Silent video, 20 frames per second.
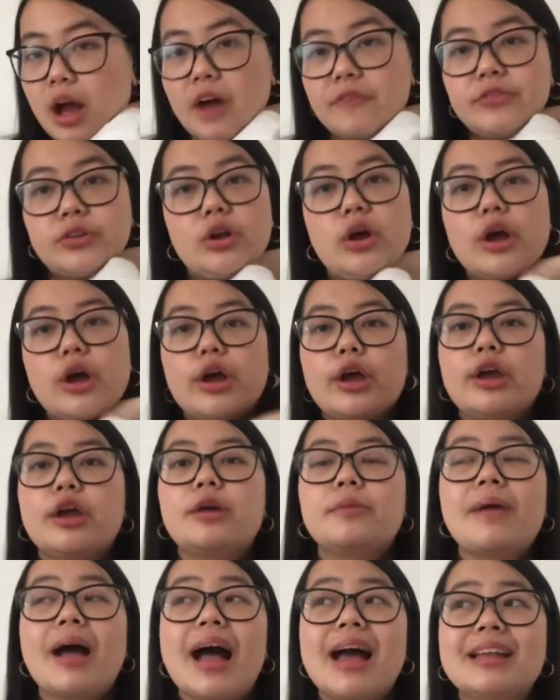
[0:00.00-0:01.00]
after I got
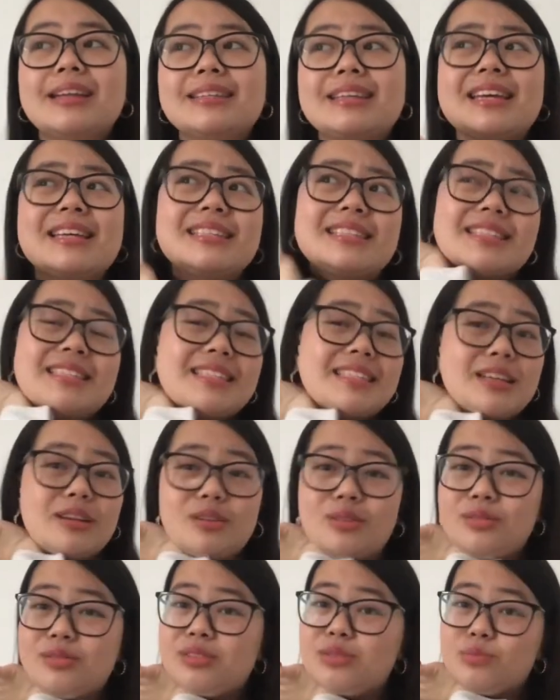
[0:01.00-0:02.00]
home and it
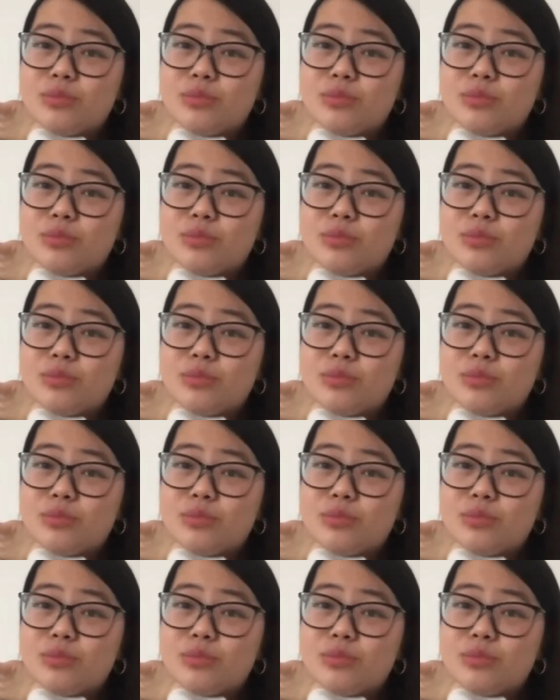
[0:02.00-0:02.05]
still